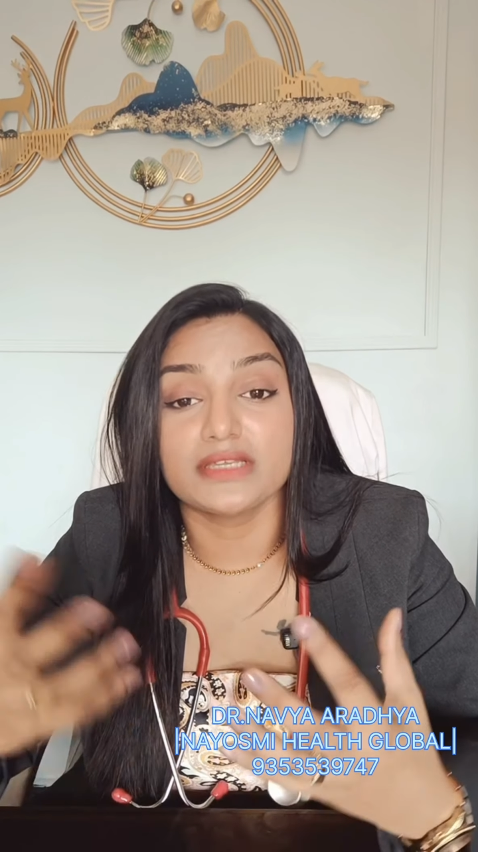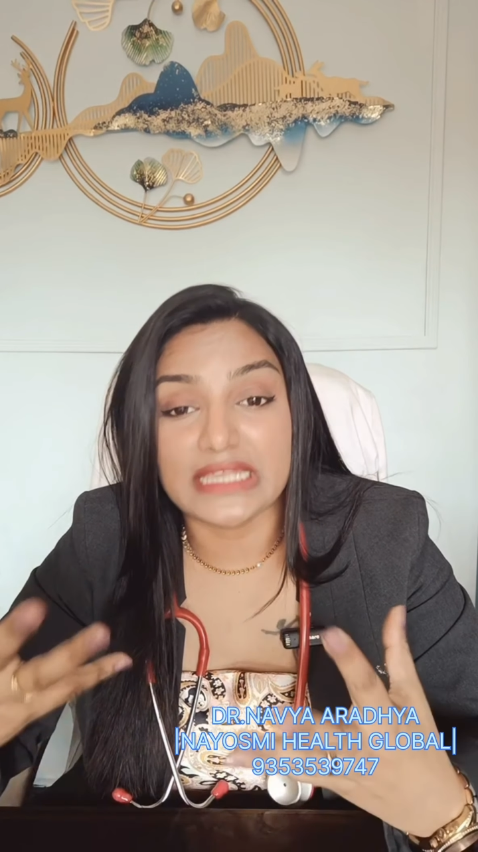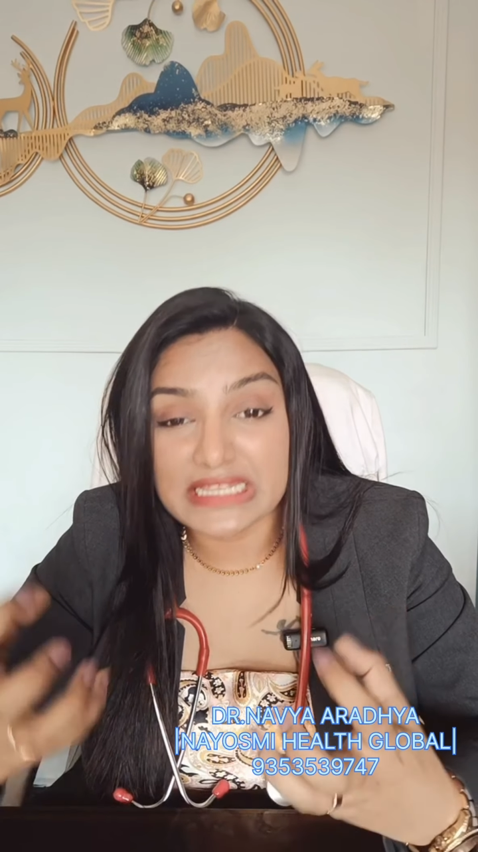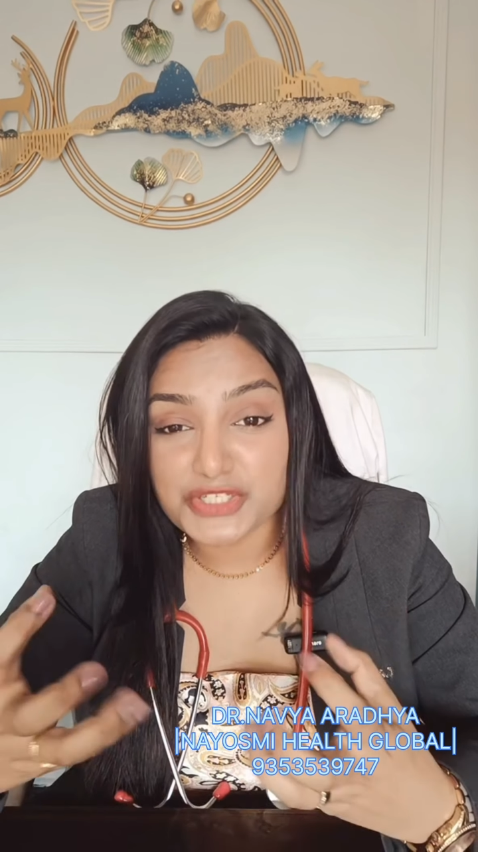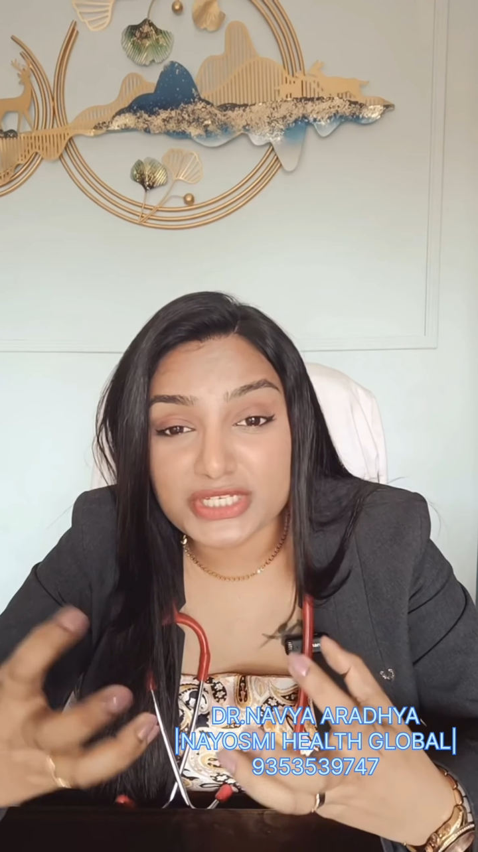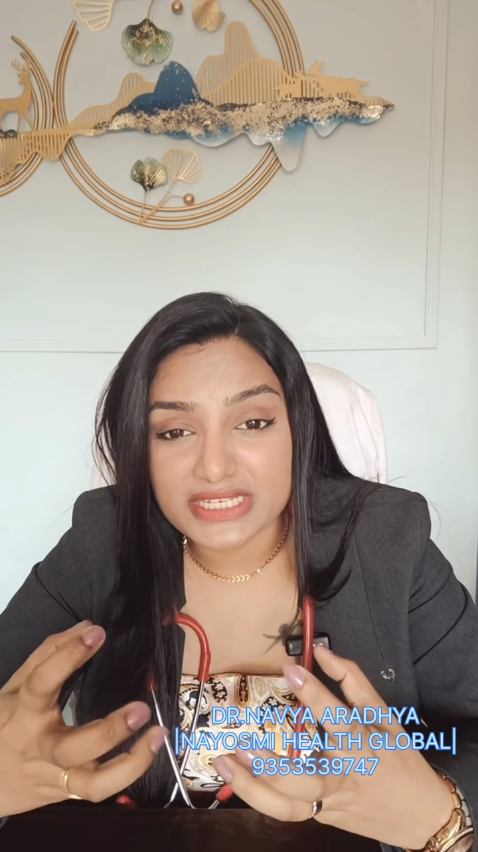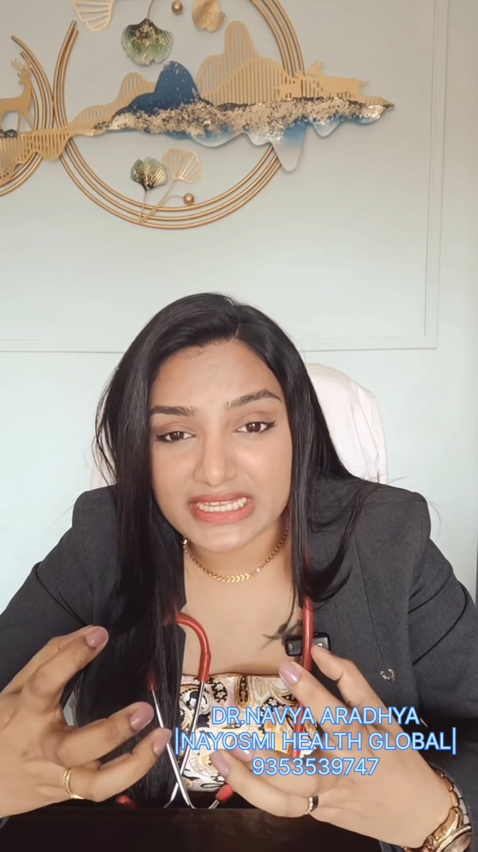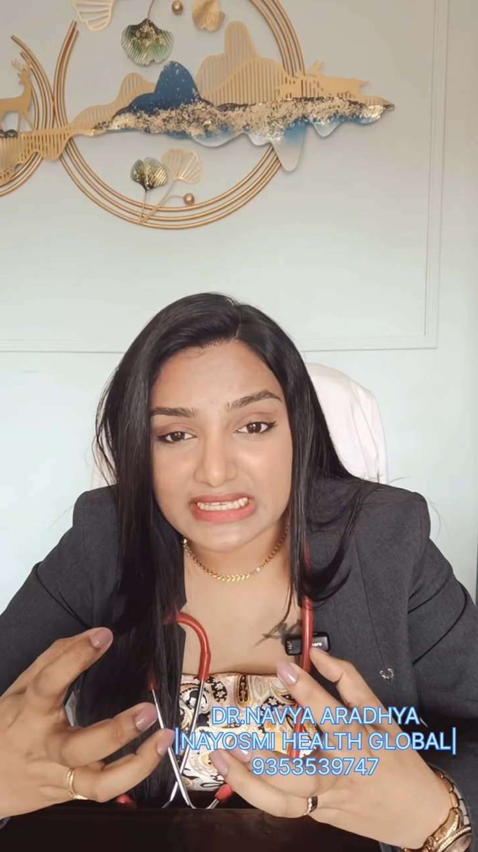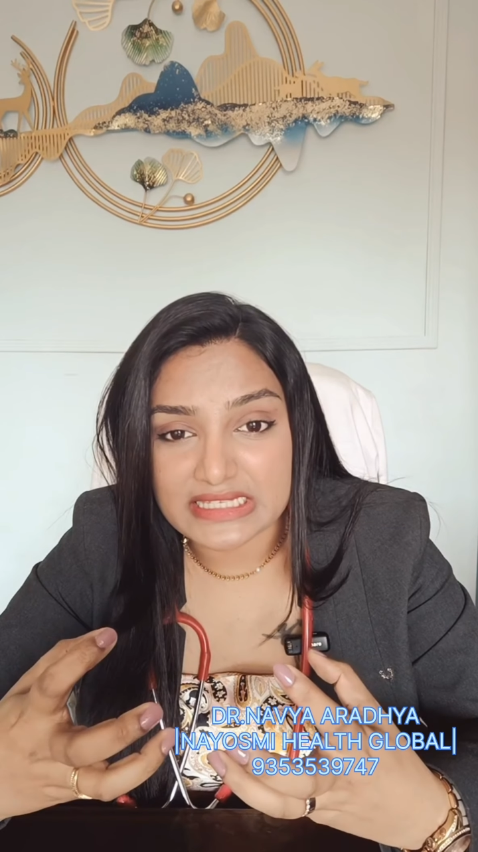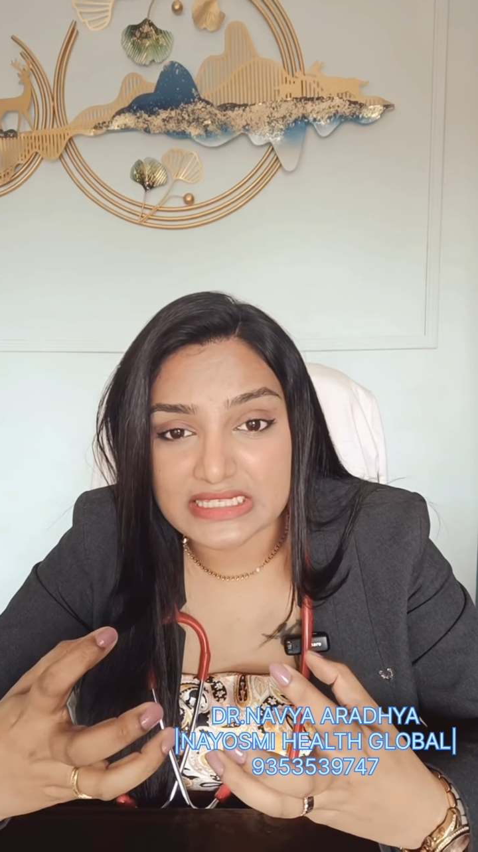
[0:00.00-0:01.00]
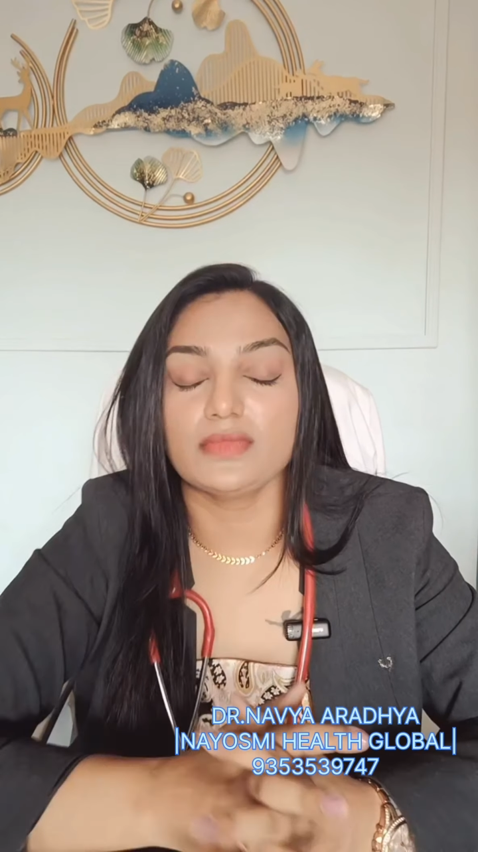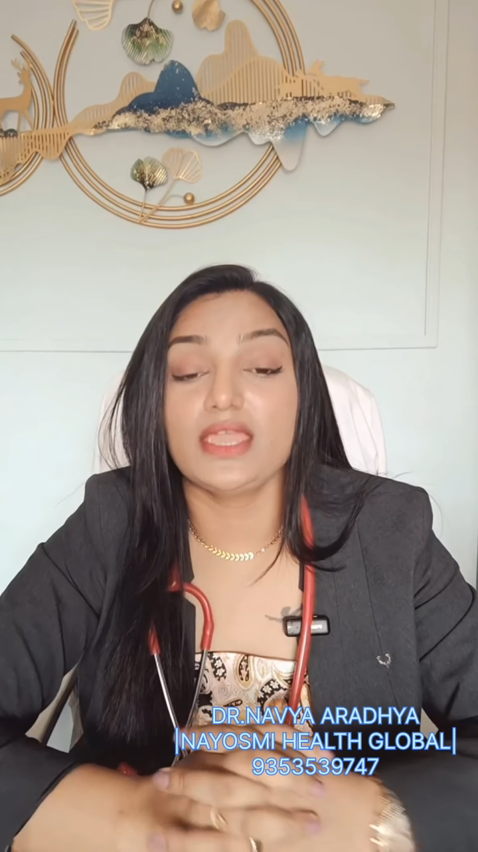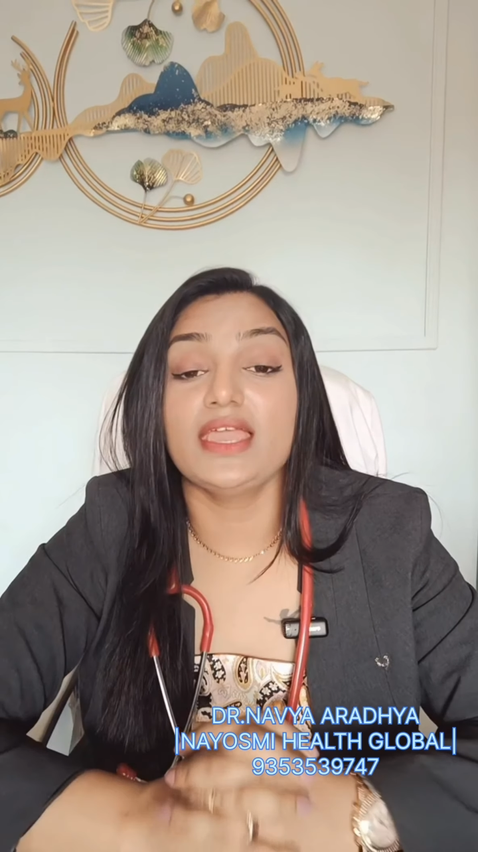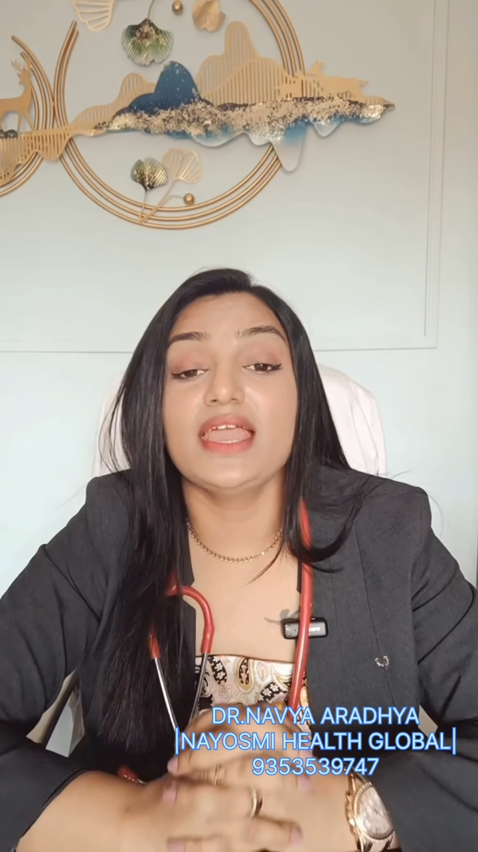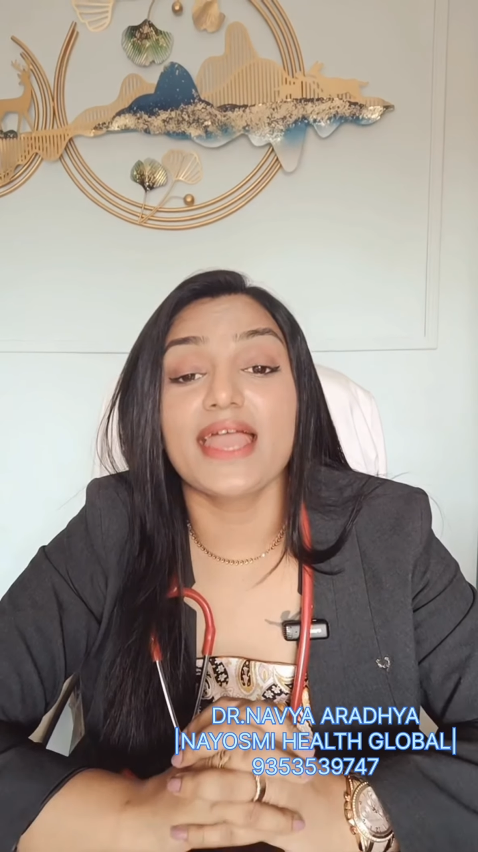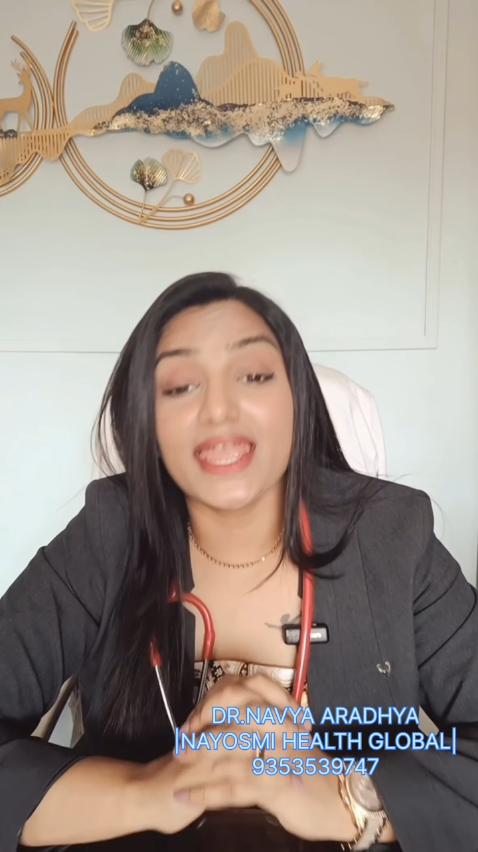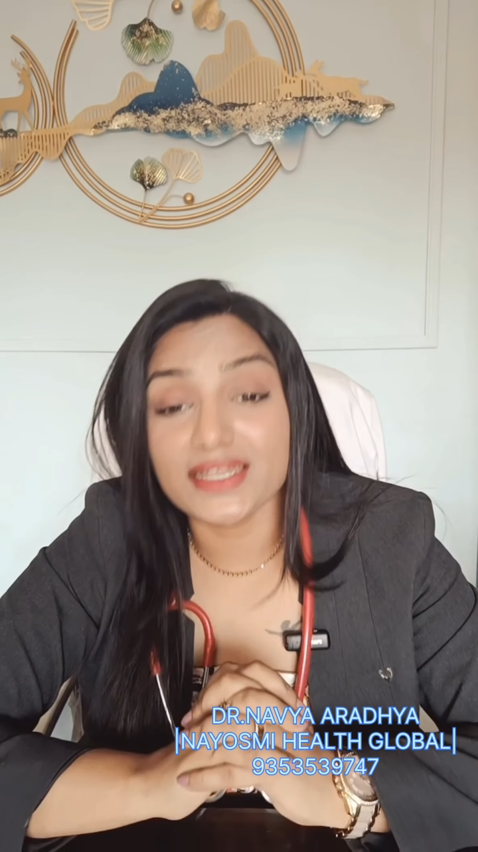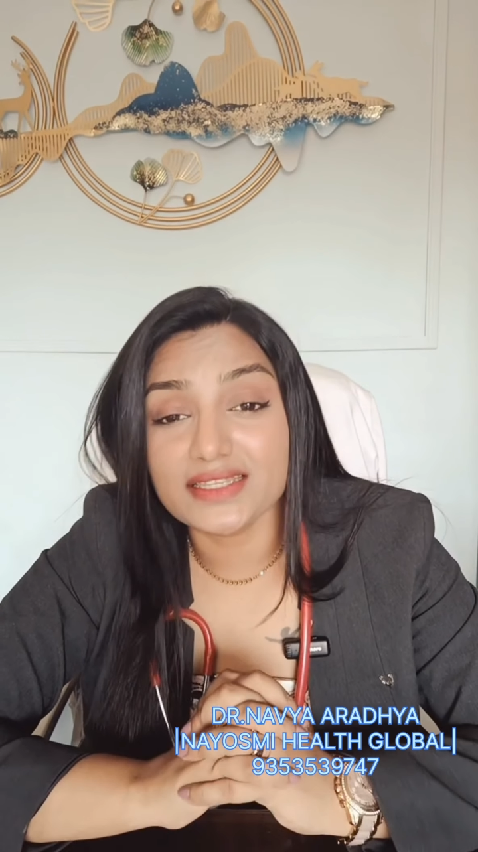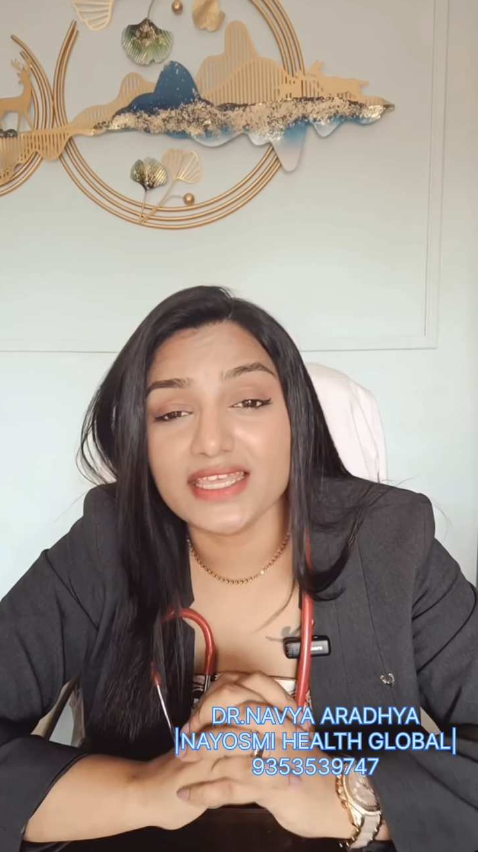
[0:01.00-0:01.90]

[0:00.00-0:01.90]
itchiness, and